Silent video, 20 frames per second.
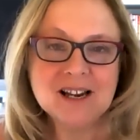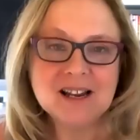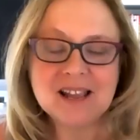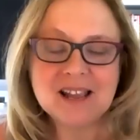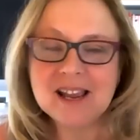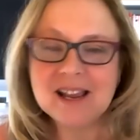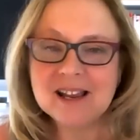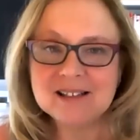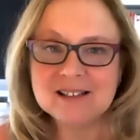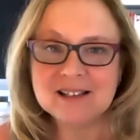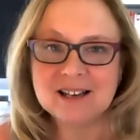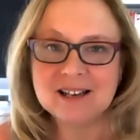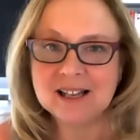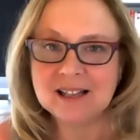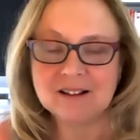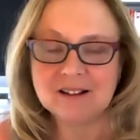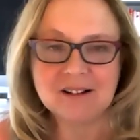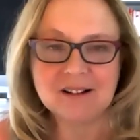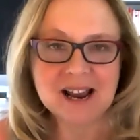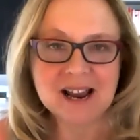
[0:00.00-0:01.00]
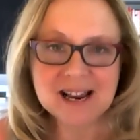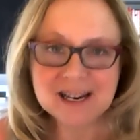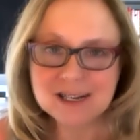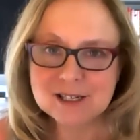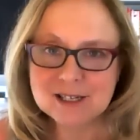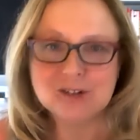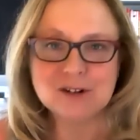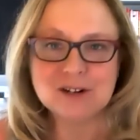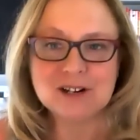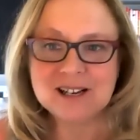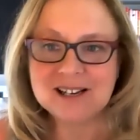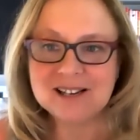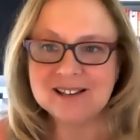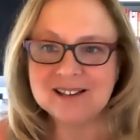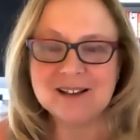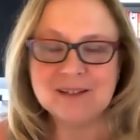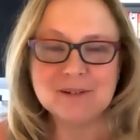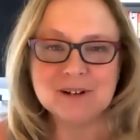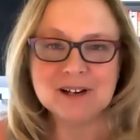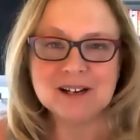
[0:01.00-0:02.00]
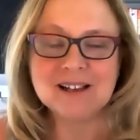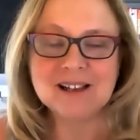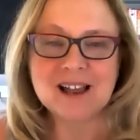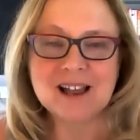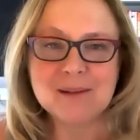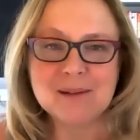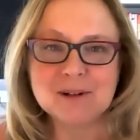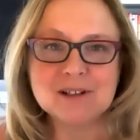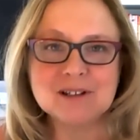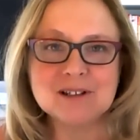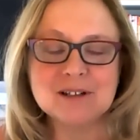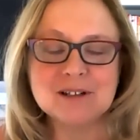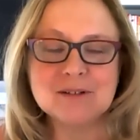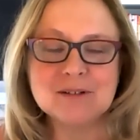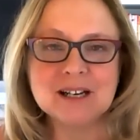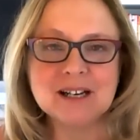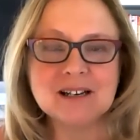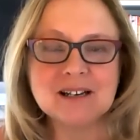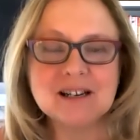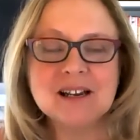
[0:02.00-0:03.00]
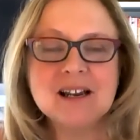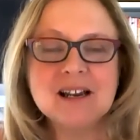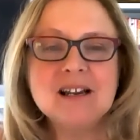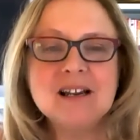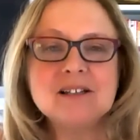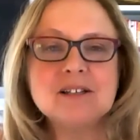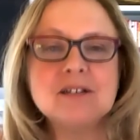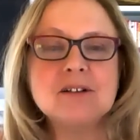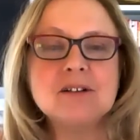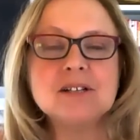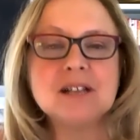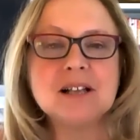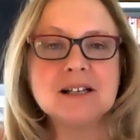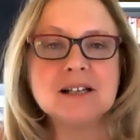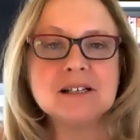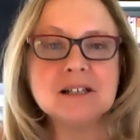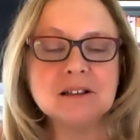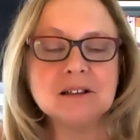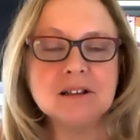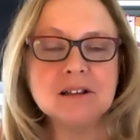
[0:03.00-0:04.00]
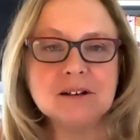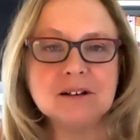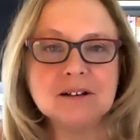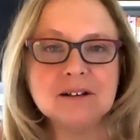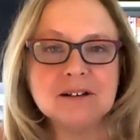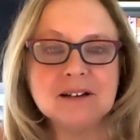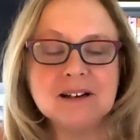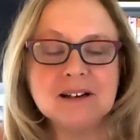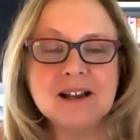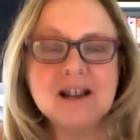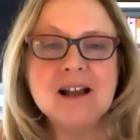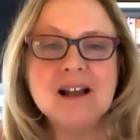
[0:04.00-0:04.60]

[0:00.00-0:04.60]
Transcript: They had to get their hands dirty, and they were in the chemicals doing it. So there's a lot to learn